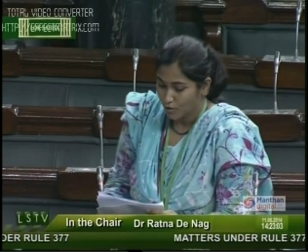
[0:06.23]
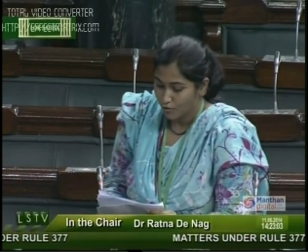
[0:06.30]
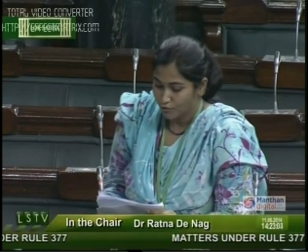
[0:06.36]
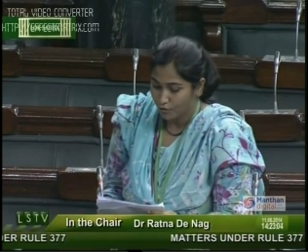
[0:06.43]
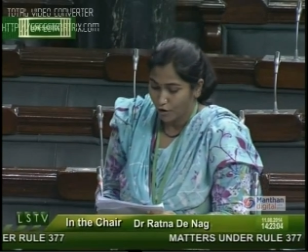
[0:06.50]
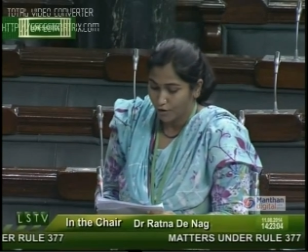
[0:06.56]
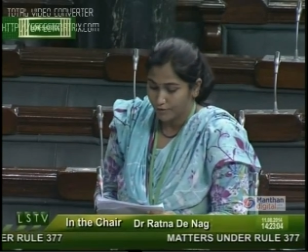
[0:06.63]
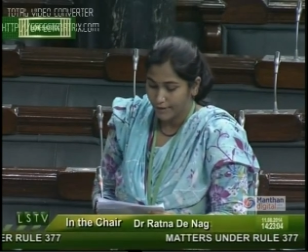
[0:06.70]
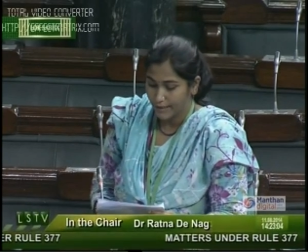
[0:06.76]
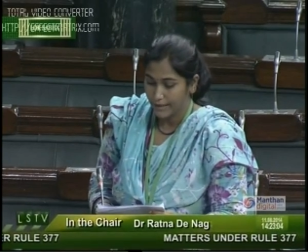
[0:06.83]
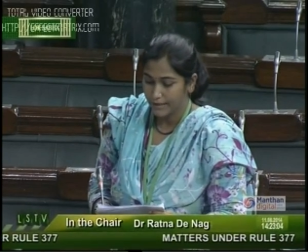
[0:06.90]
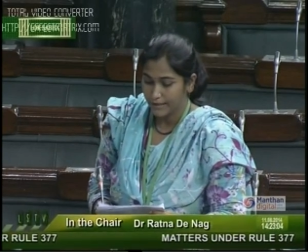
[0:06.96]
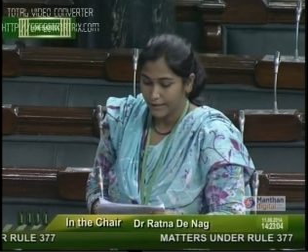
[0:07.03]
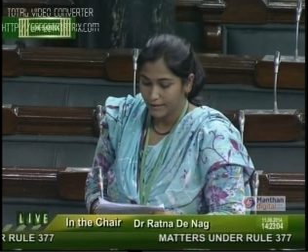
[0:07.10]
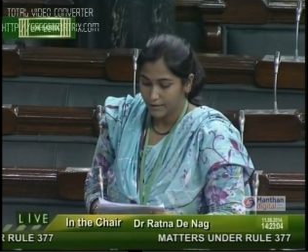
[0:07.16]
for
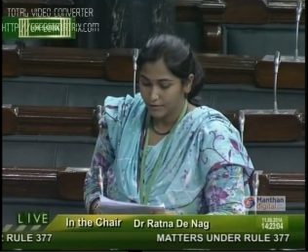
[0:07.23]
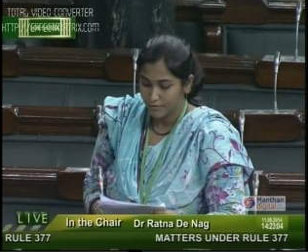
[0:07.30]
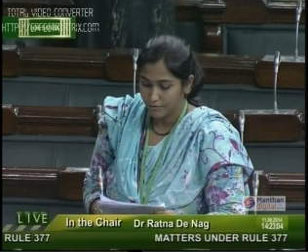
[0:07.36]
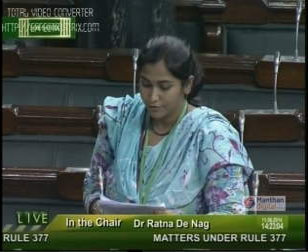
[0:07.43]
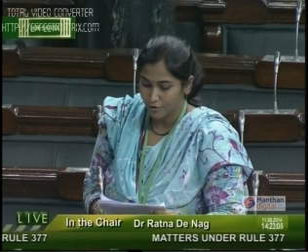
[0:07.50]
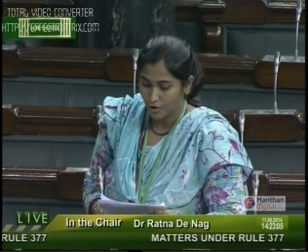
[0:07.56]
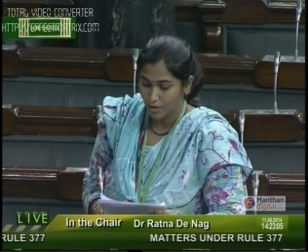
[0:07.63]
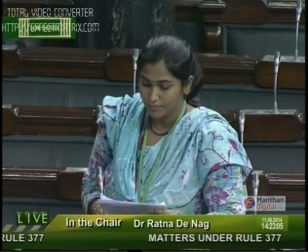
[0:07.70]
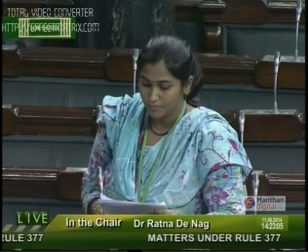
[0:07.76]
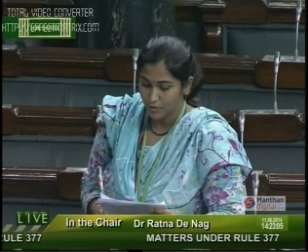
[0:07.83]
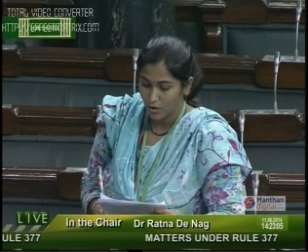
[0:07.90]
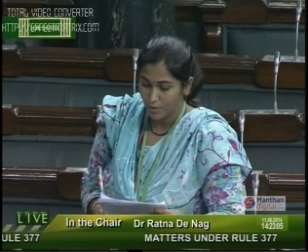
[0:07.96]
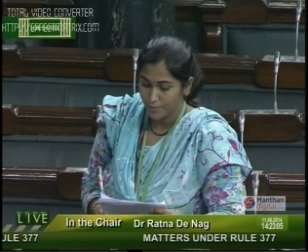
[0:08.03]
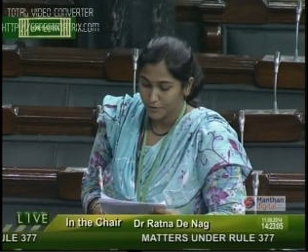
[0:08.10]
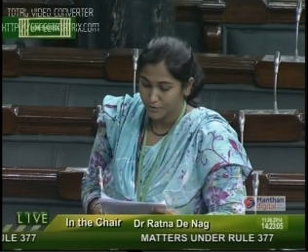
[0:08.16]
rail link from
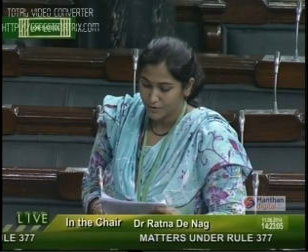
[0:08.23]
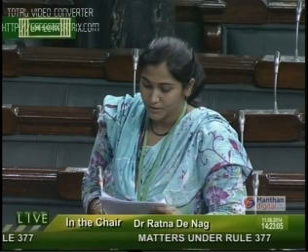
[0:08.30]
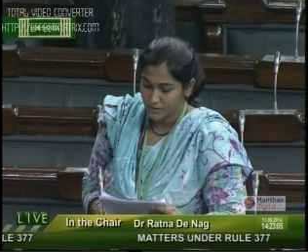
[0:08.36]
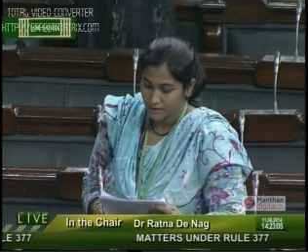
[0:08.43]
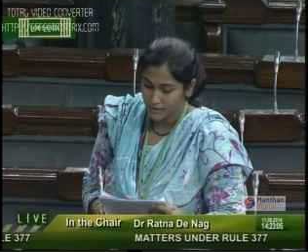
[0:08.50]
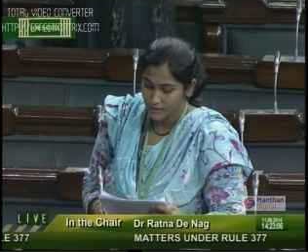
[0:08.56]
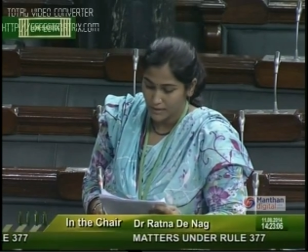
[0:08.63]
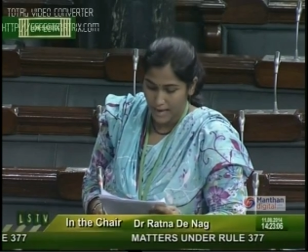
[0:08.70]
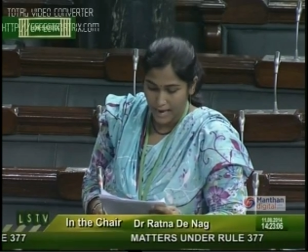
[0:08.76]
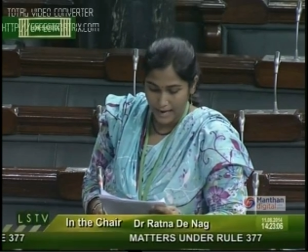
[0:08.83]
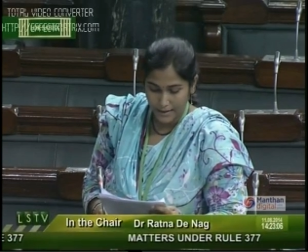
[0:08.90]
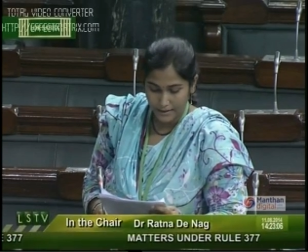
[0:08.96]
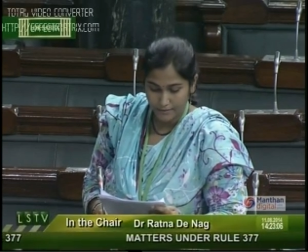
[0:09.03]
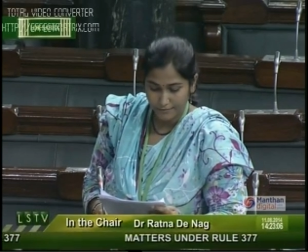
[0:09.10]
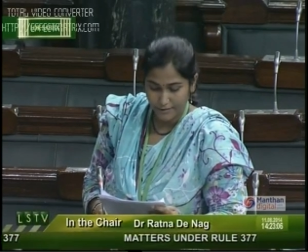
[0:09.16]
commuter
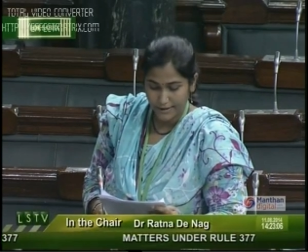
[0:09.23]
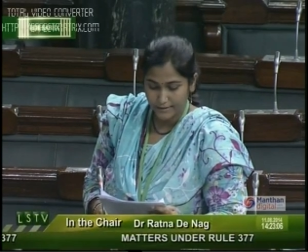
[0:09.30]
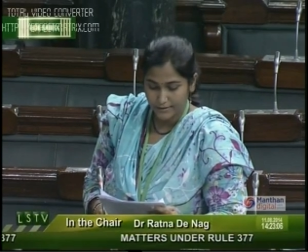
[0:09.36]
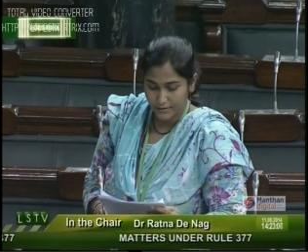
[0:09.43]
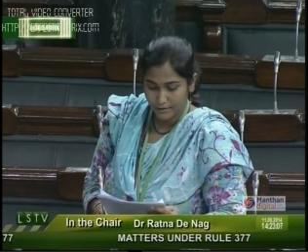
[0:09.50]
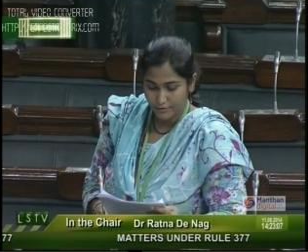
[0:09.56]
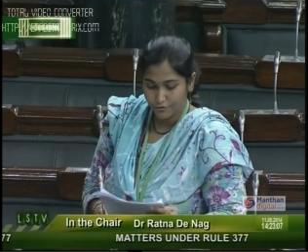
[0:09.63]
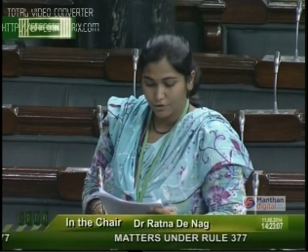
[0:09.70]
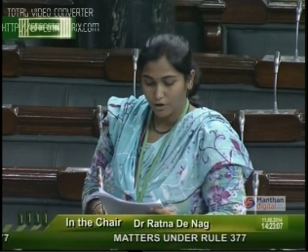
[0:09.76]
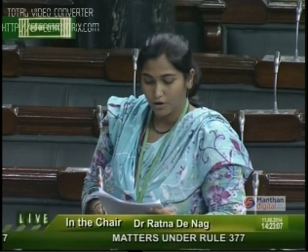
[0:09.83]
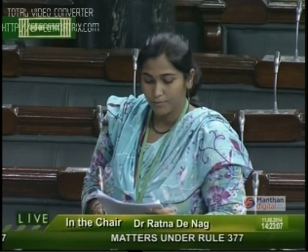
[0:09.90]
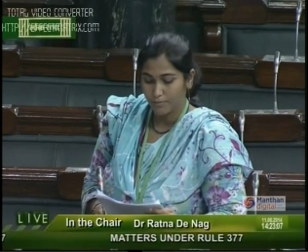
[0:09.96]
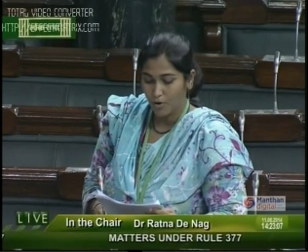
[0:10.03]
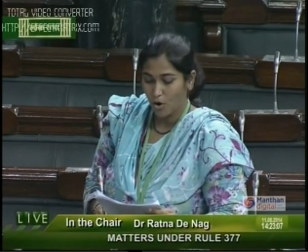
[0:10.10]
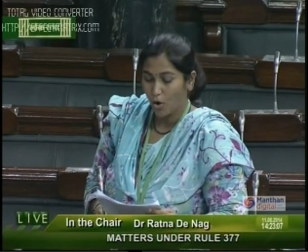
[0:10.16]
and vendor
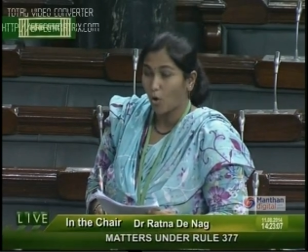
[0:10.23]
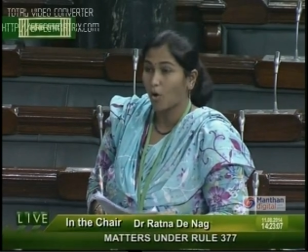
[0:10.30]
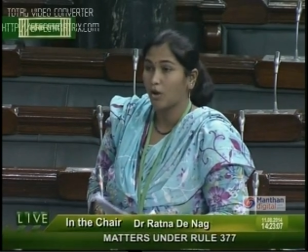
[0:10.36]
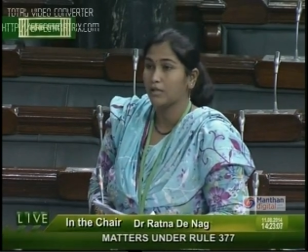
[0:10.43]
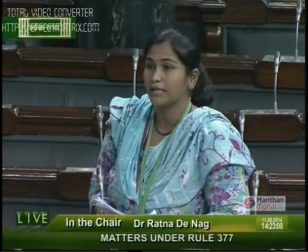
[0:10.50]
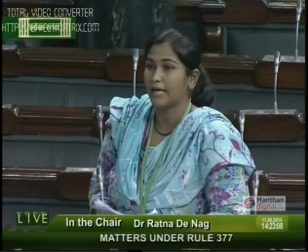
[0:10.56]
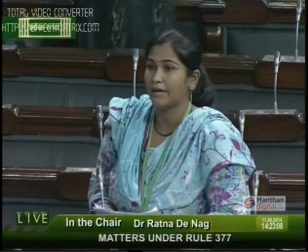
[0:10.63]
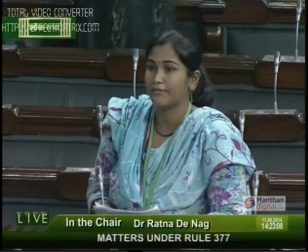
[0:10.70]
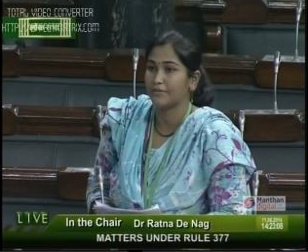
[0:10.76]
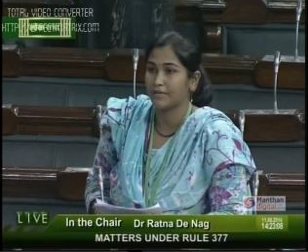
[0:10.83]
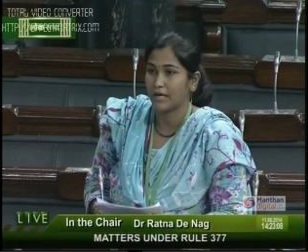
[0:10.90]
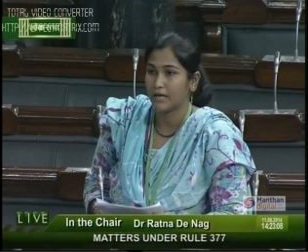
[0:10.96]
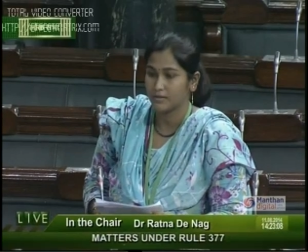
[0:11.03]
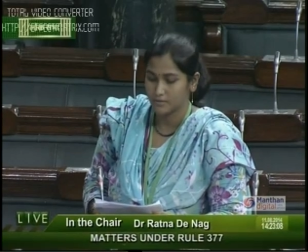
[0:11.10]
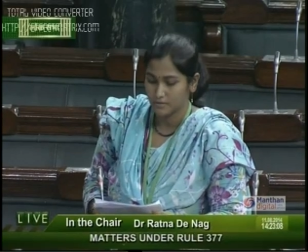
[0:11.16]
from all the
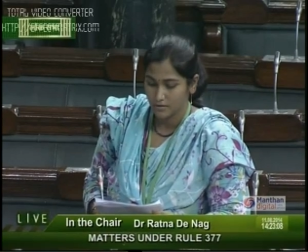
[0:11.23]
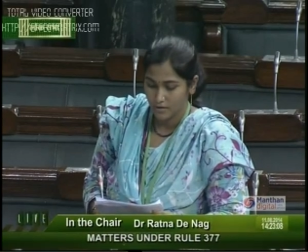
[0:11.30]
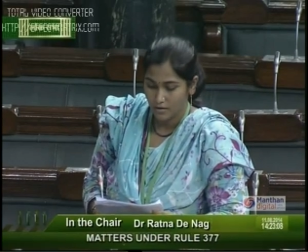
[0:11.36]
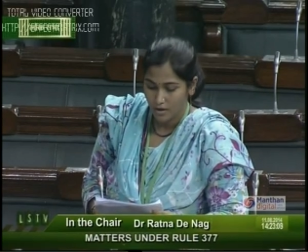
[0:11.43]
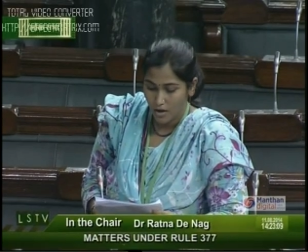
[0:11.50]
areas